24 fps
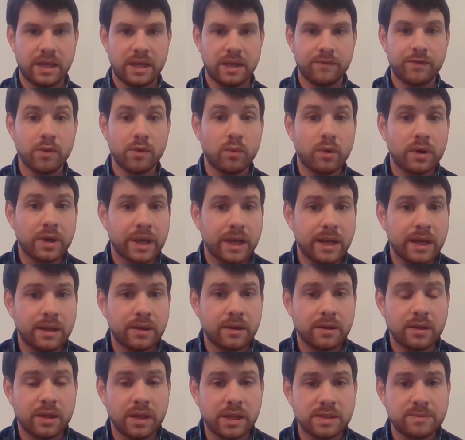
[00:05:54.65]
And if you want to
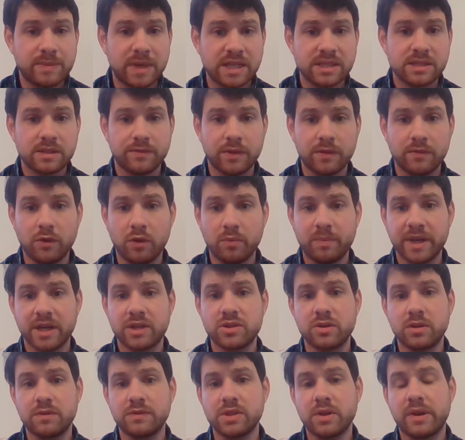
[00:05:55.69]
get as best of a full
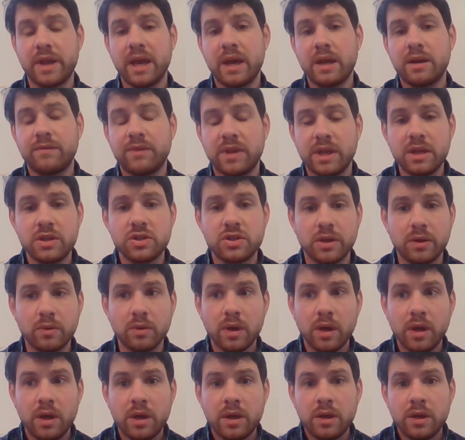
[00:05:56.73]
picture as you can of the issue,